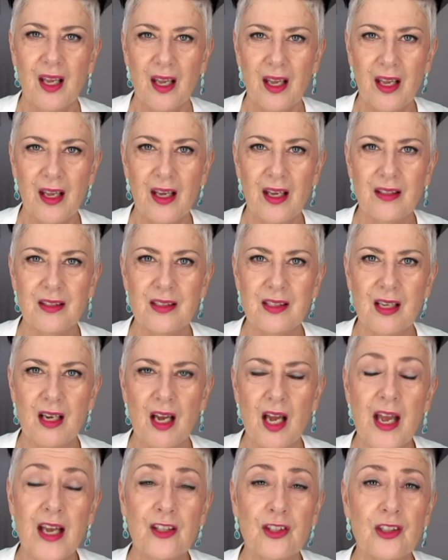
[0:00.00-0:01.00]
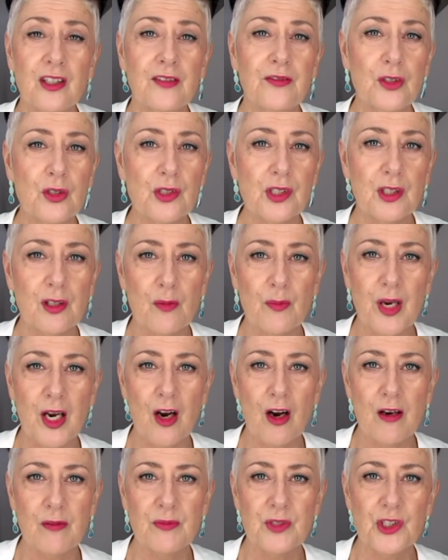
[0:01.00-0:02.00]
And I actually have used it on my
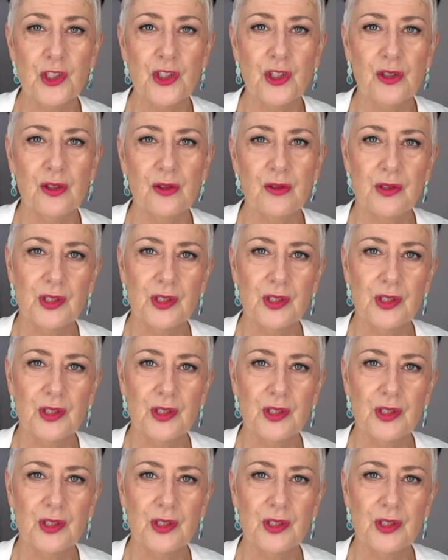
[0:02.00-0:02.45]
arms too.